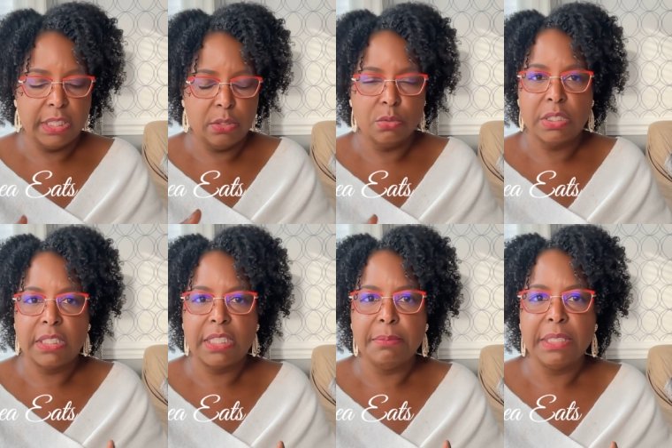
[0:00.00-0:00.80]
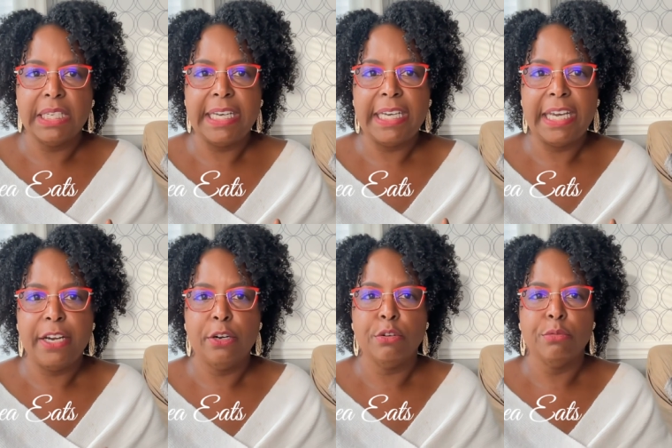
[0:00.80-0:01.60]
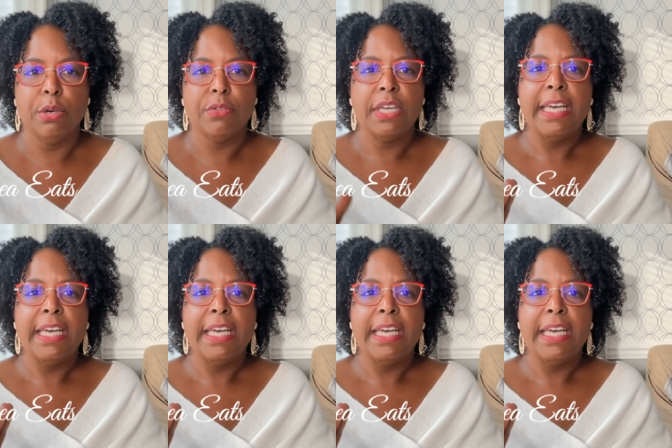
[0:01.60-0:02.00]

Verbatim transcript: It'll stimulate hair growth.